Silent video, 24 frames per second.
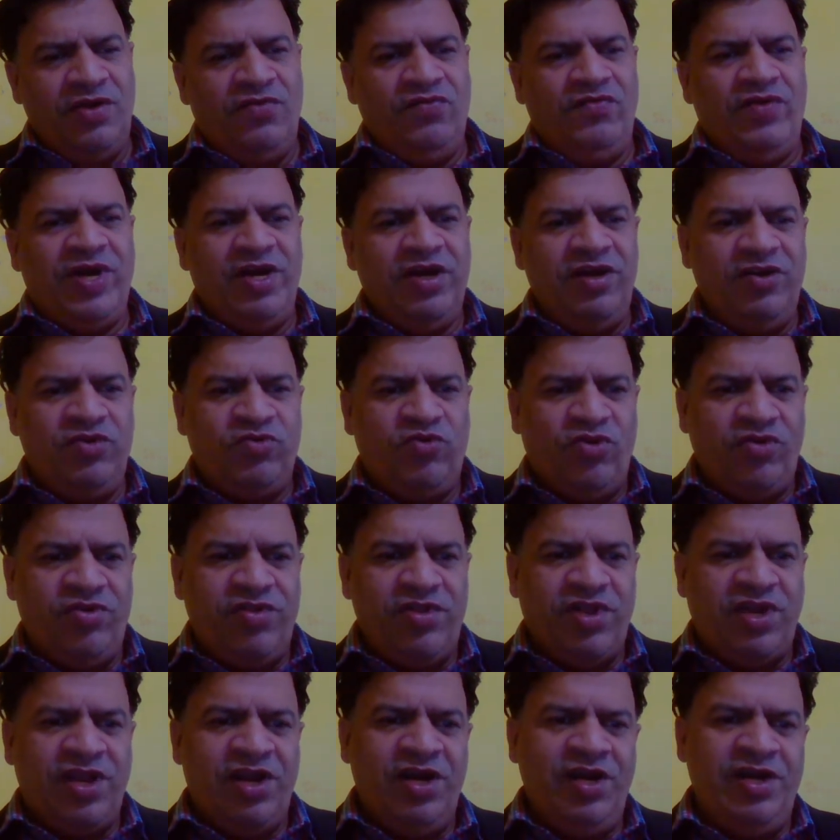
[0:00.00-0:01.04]
wherein it
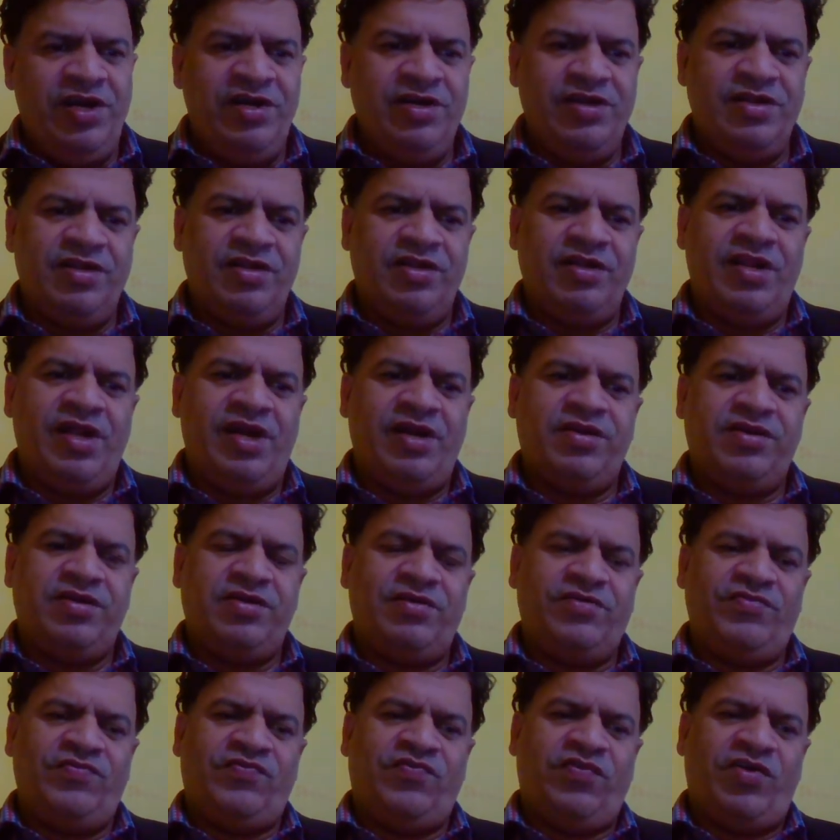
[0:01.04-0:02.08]
was held that
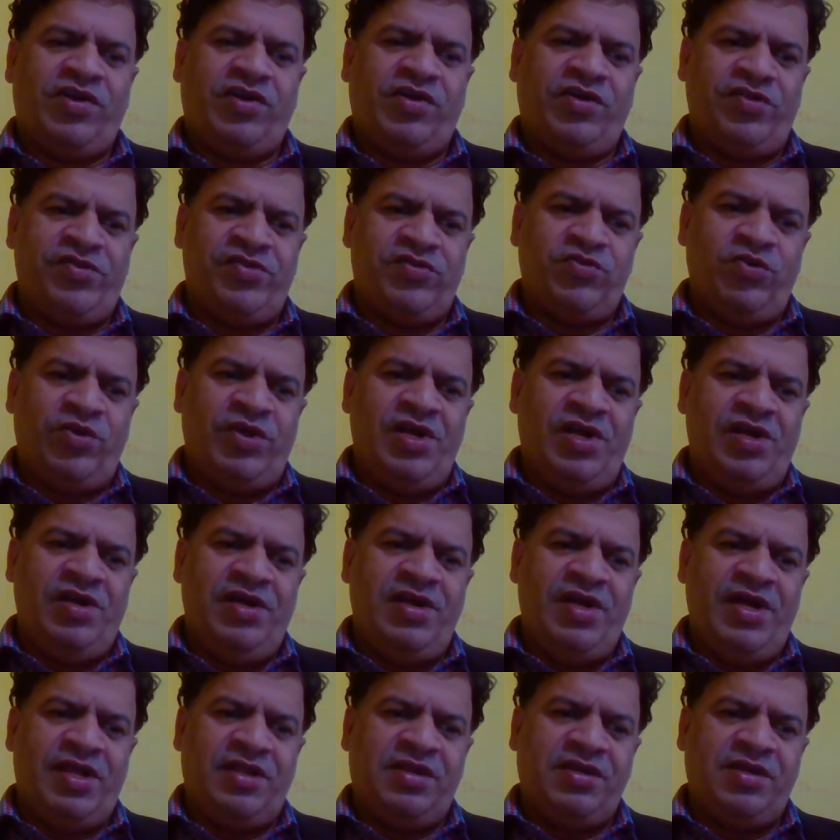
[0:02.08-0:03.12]
for custodial
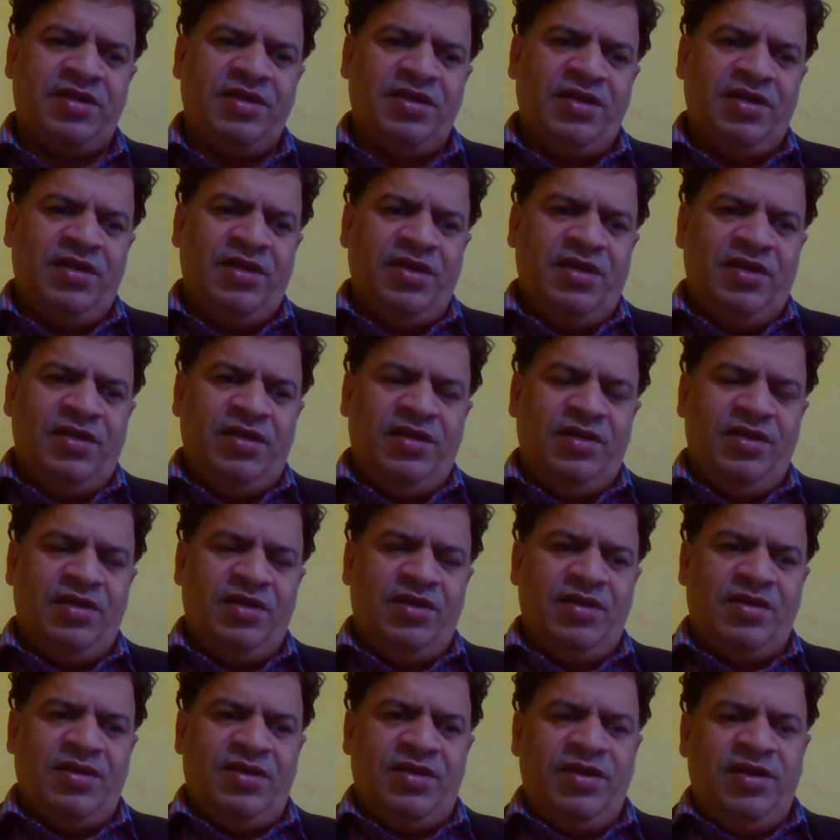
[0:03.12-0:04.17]
death,
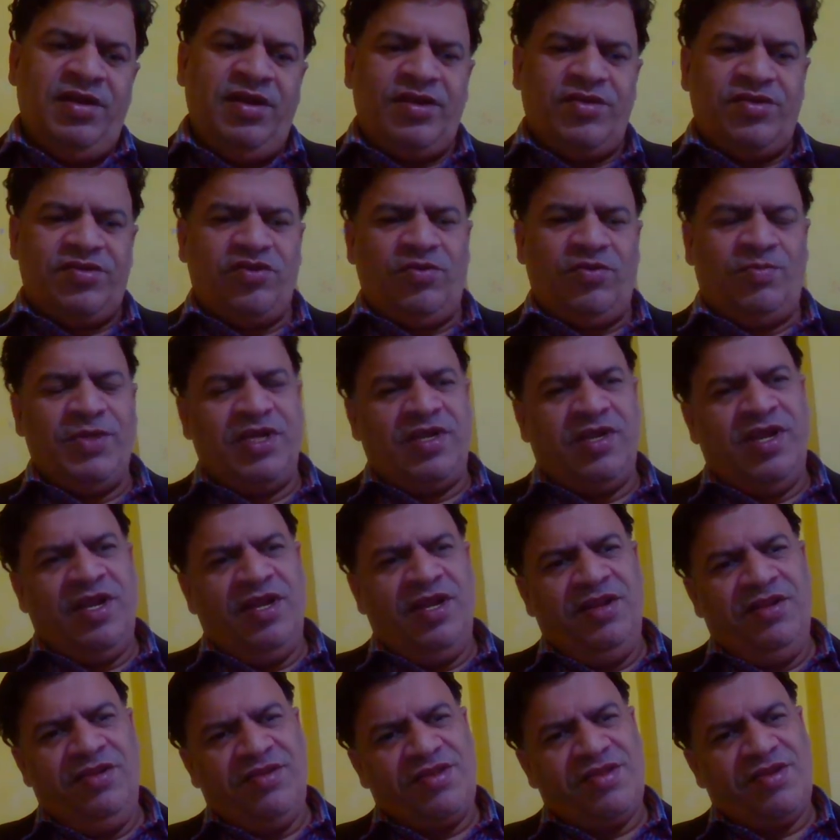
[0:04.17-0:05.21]
the next of the
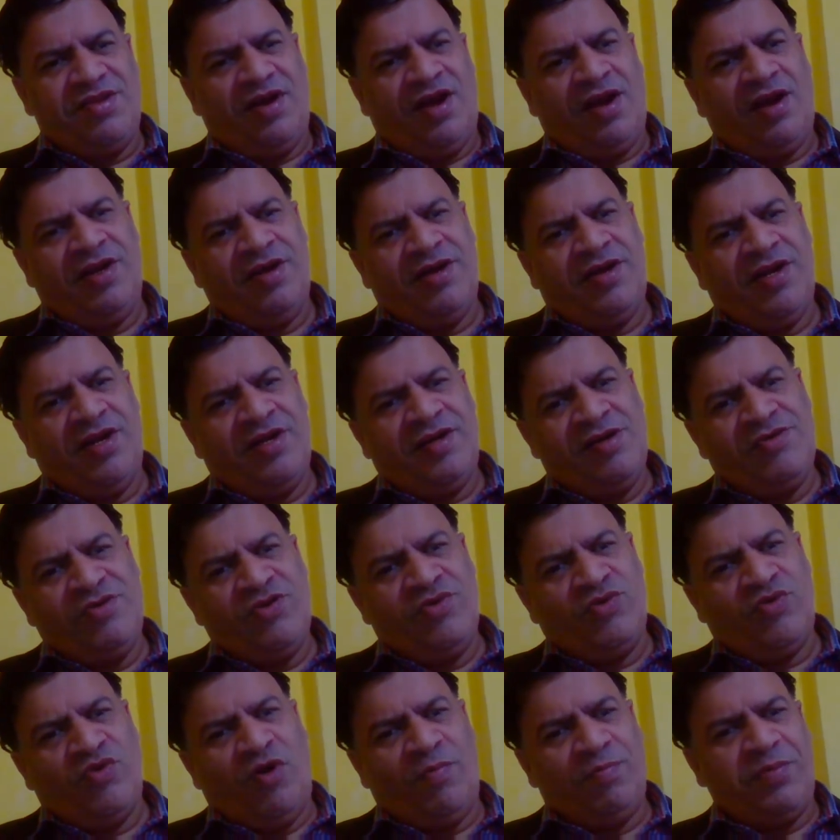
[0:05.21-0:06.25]
kins are entitled
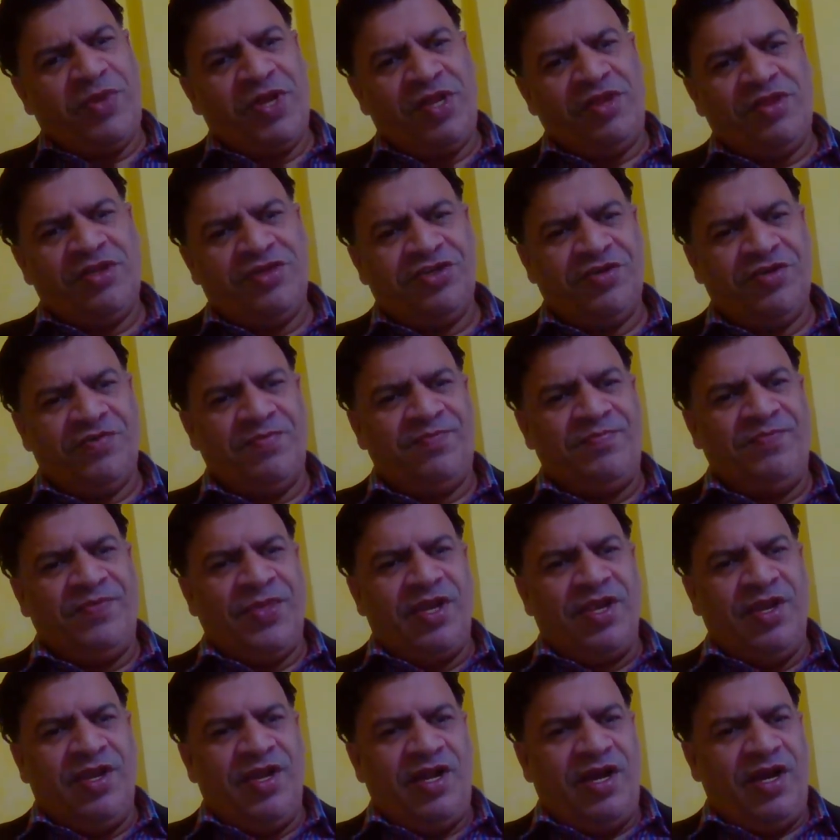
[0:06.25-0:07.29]
to compensation.
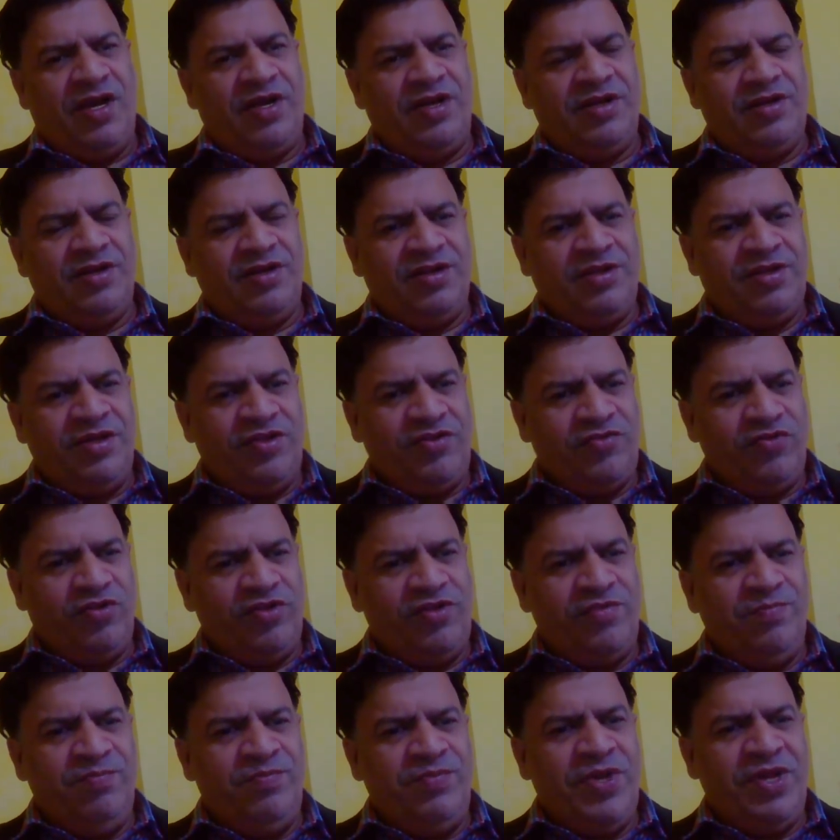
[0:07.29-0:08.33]
And this
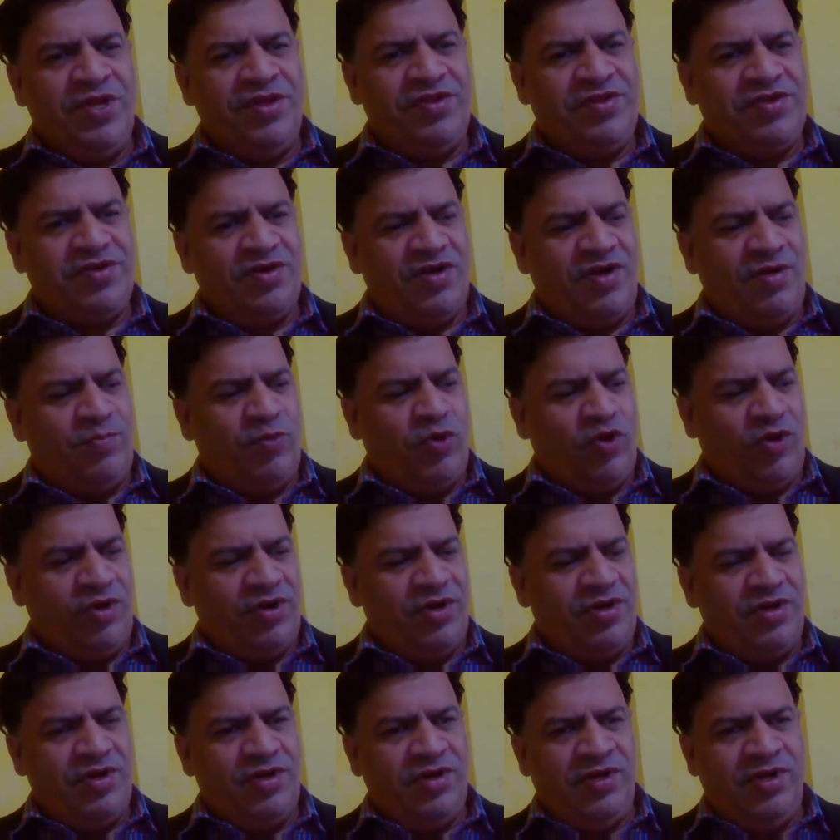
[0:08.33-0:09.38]
was based
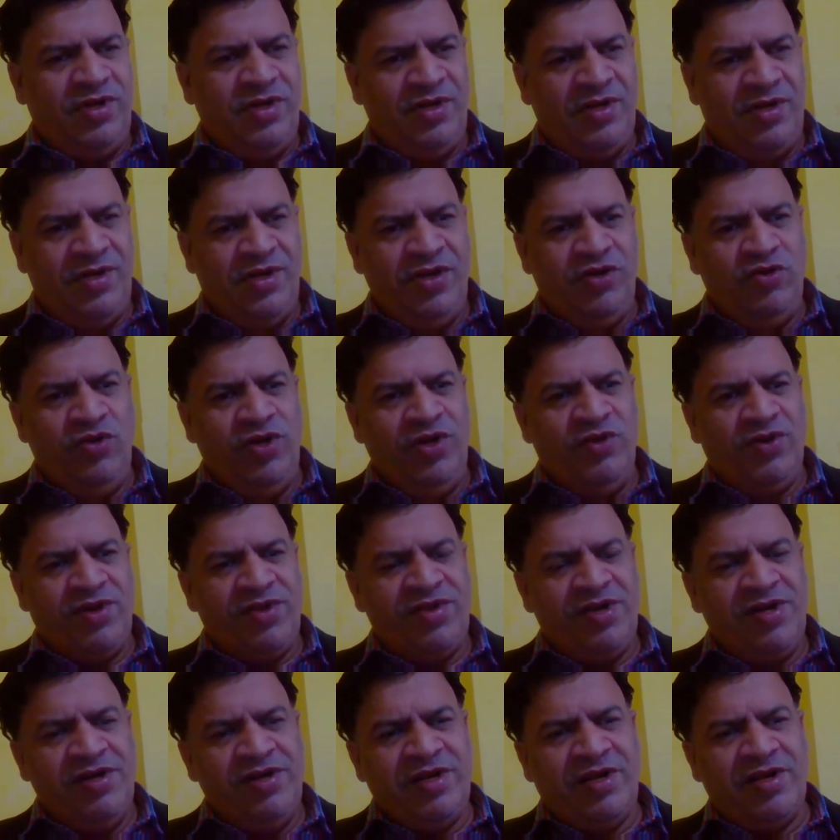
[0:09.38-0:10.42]
upon the
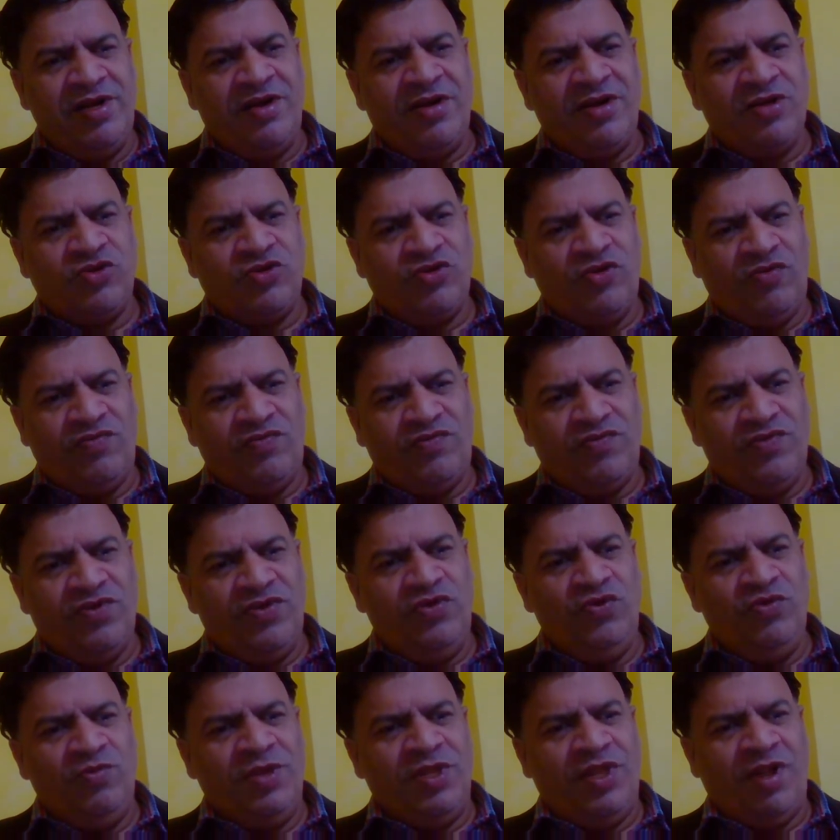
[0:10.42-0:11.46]
Universal Declaration of
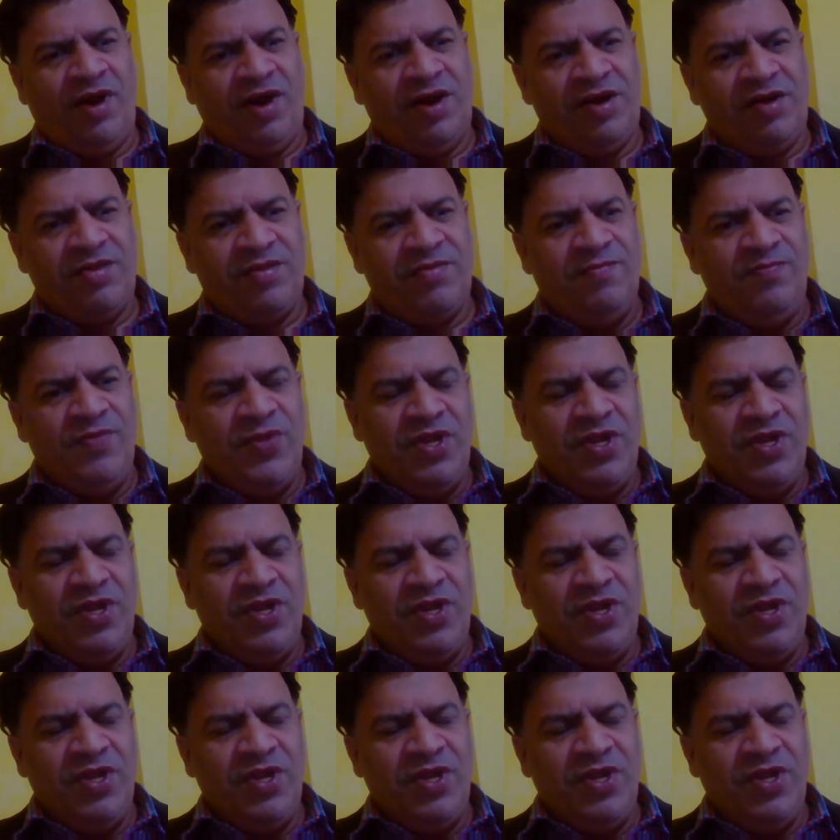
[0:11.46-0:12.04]
Human Rights.